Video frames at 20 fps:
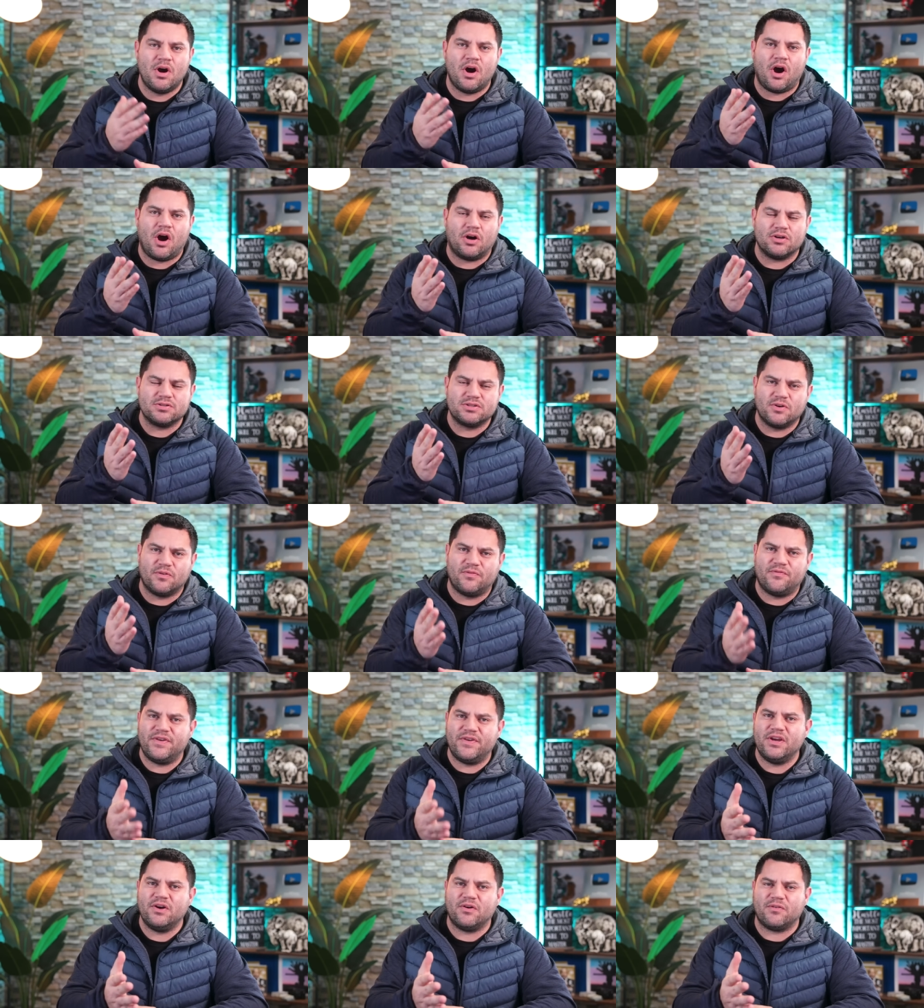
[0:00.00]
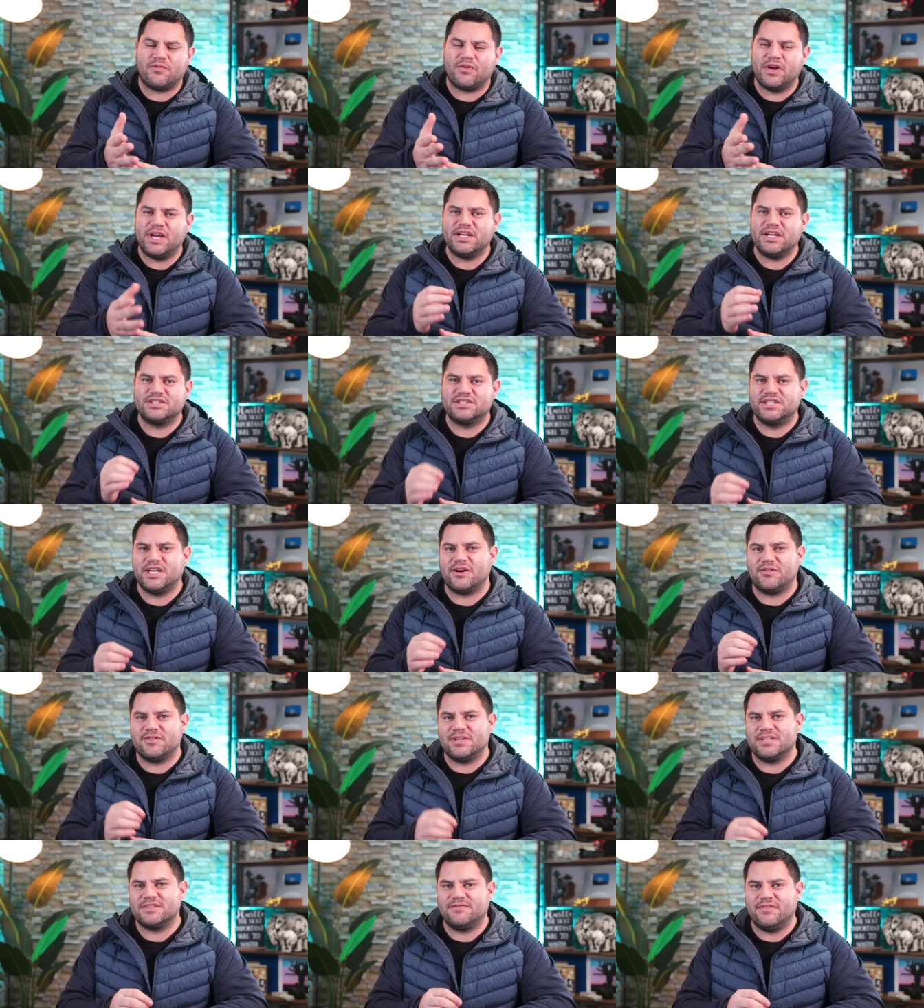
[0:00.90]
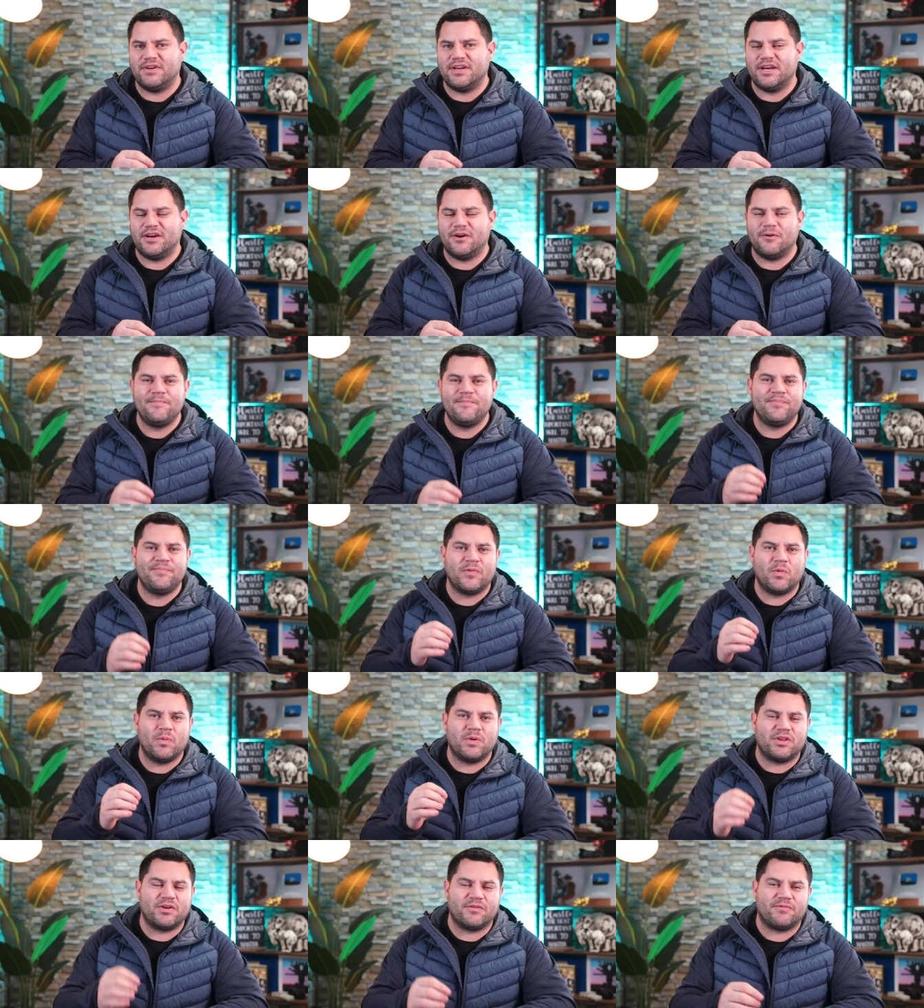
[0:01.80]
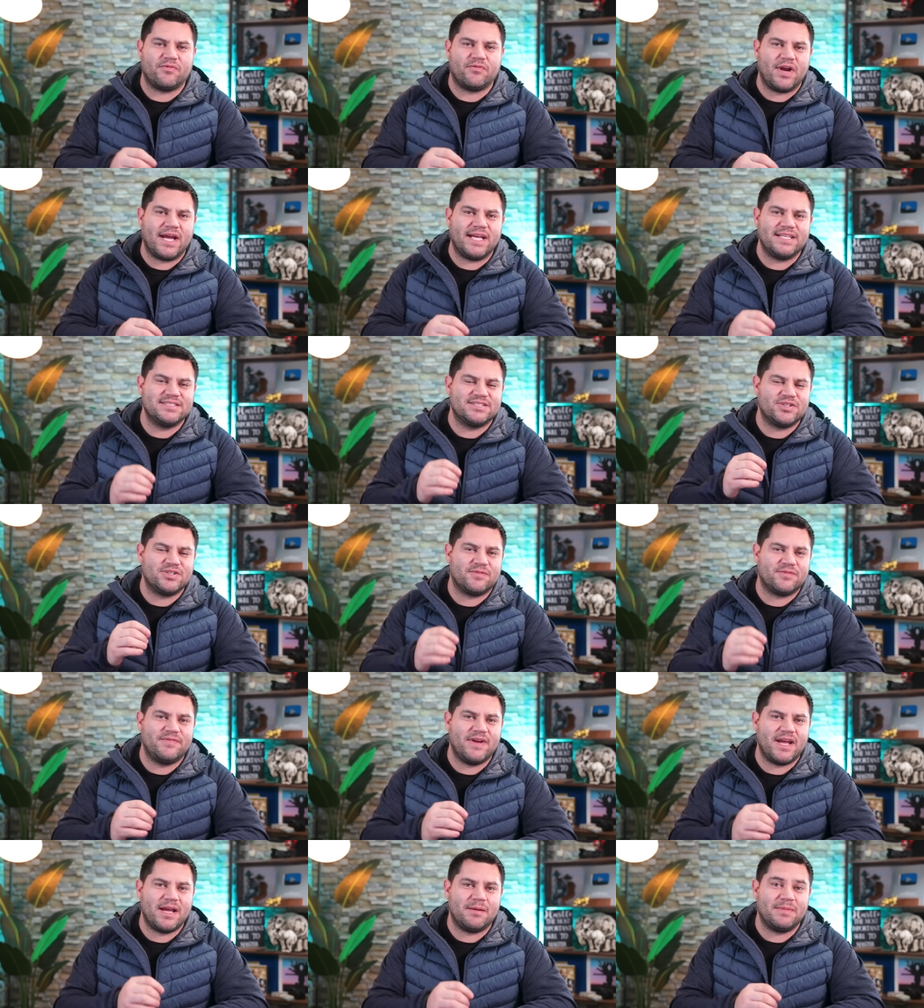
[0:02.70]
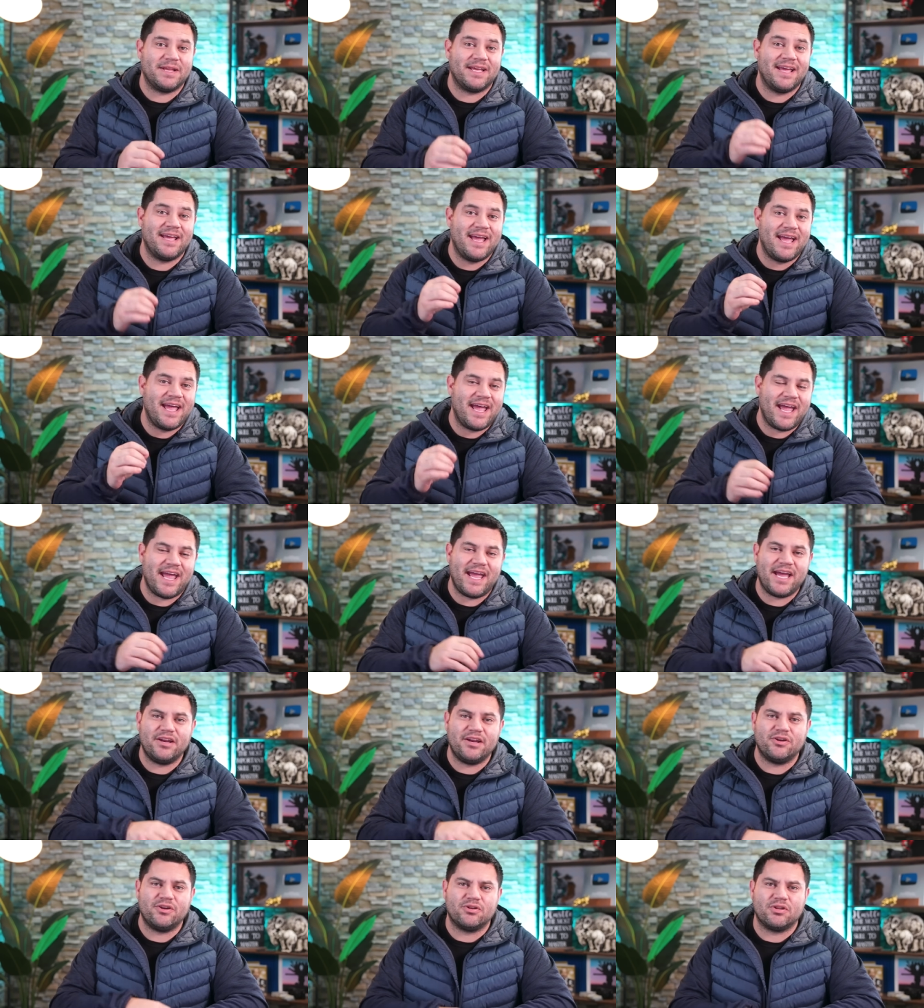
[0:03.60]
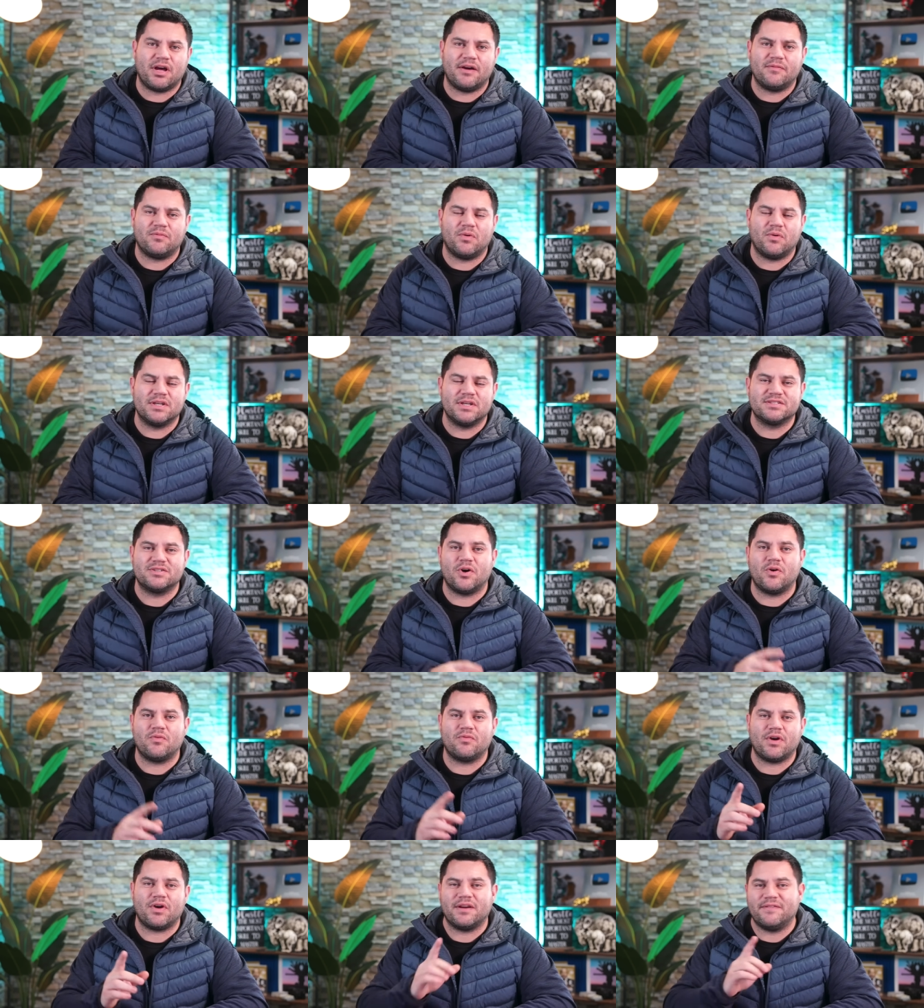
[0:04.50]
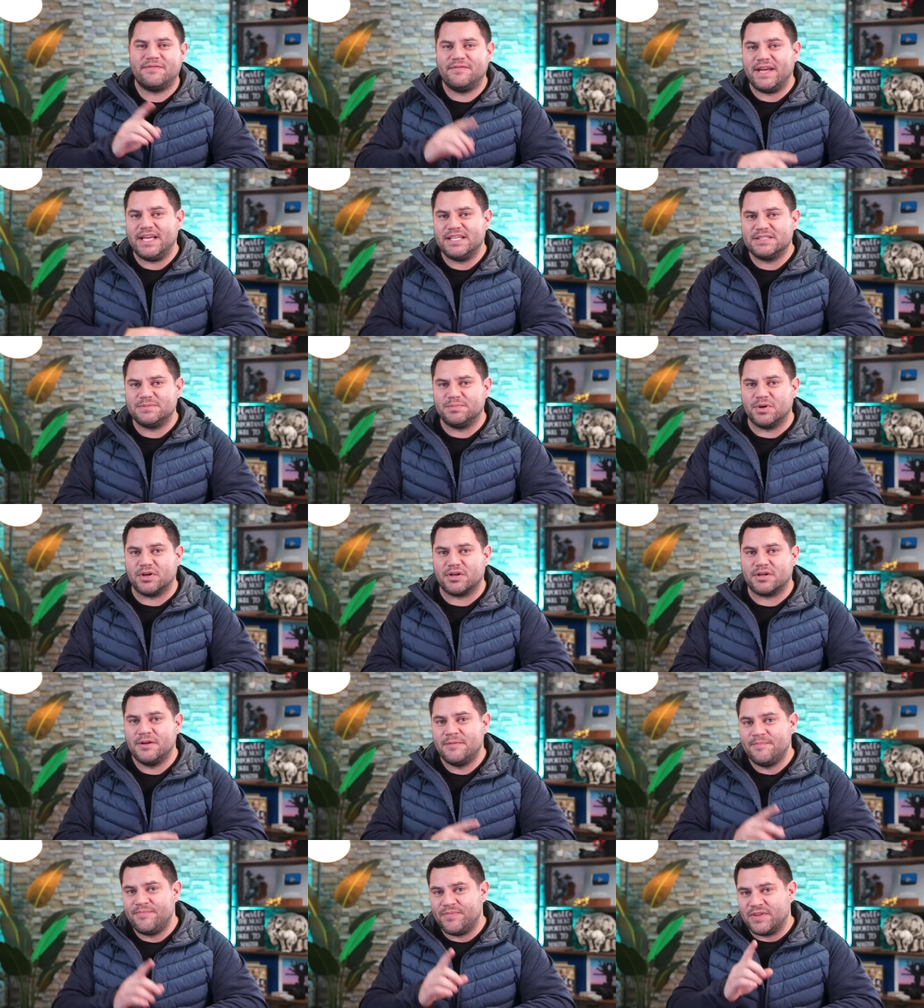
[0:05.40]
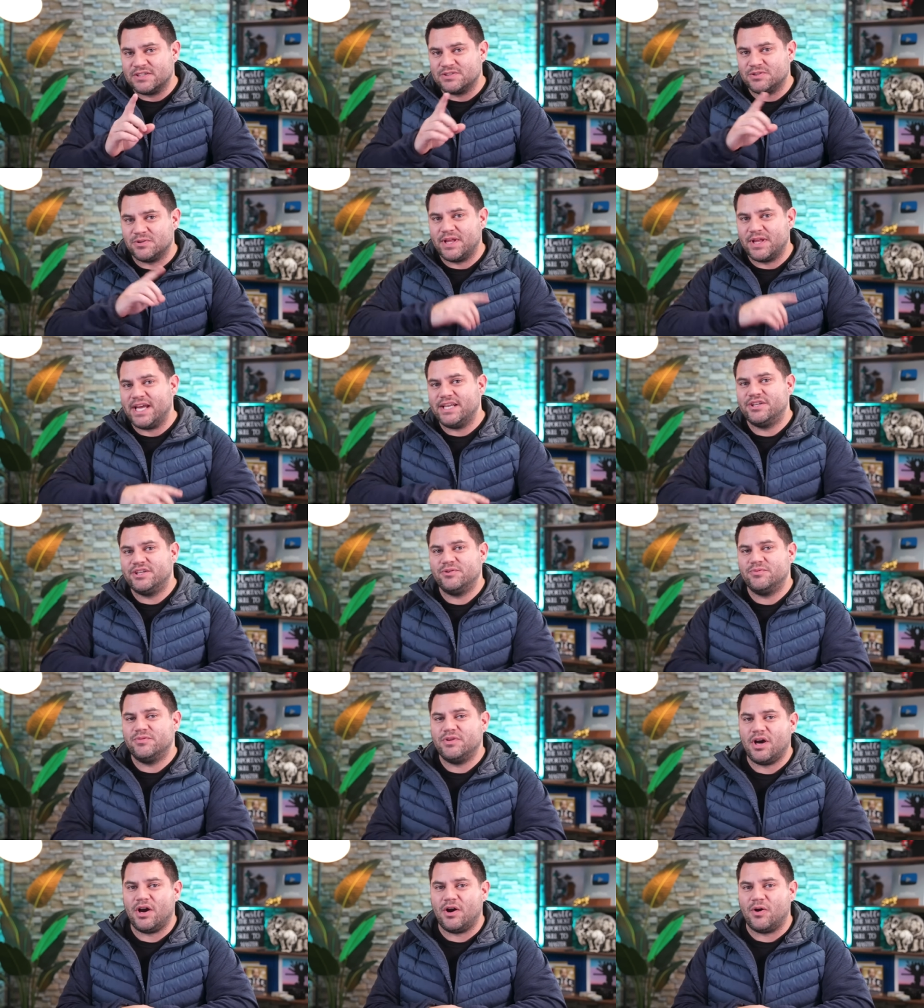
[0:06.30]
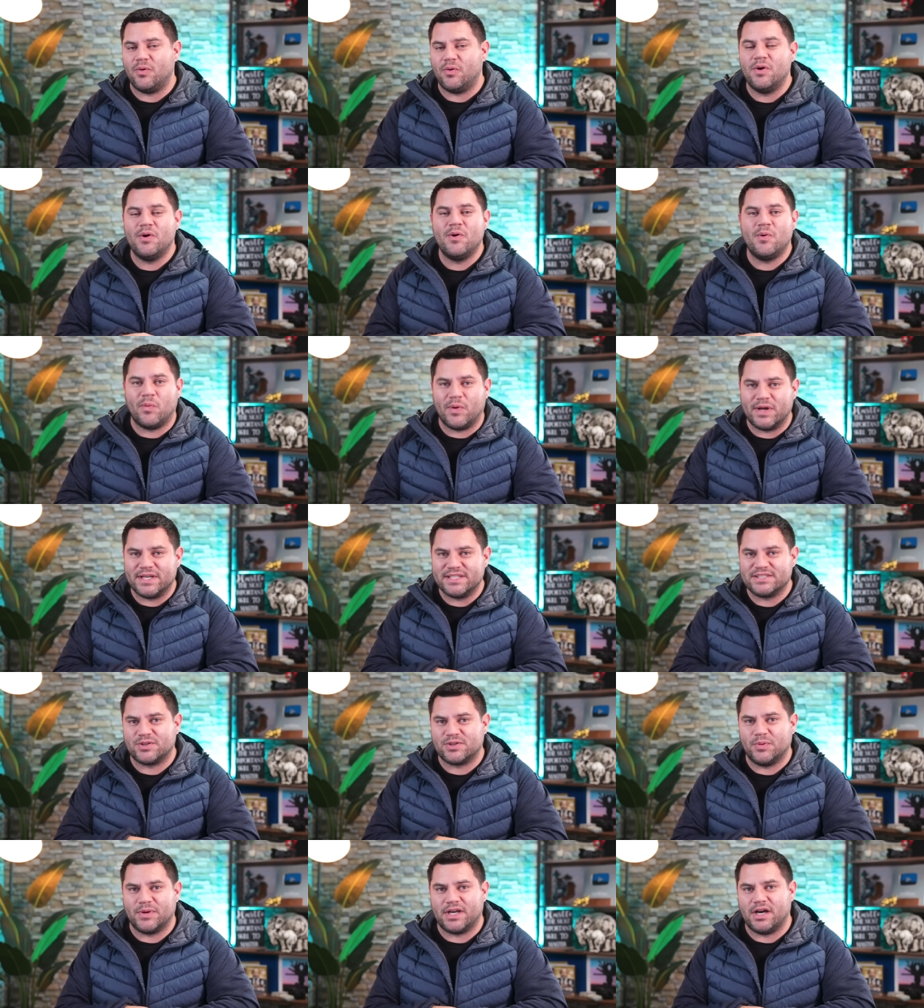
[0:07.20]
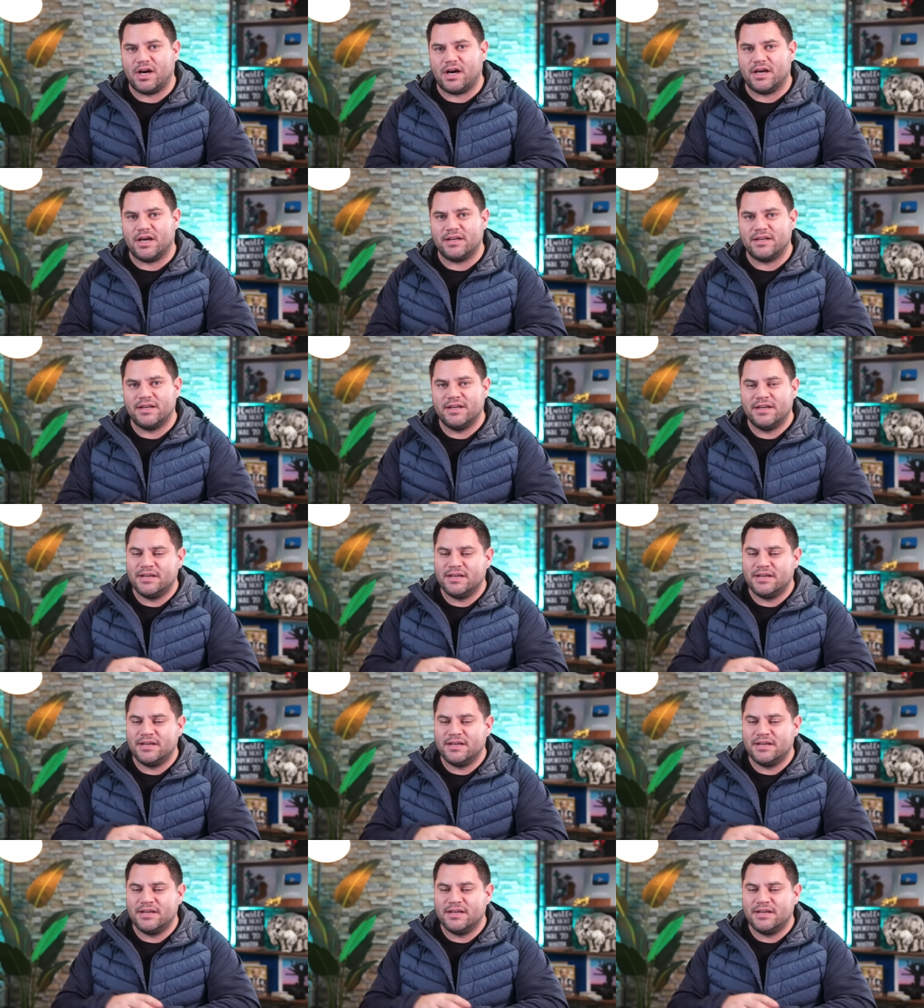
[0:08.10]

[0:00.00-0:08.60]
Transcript: Also, feel free to share this video with your friends, your family, and your loved ones over on Facebook so they too know what is going on.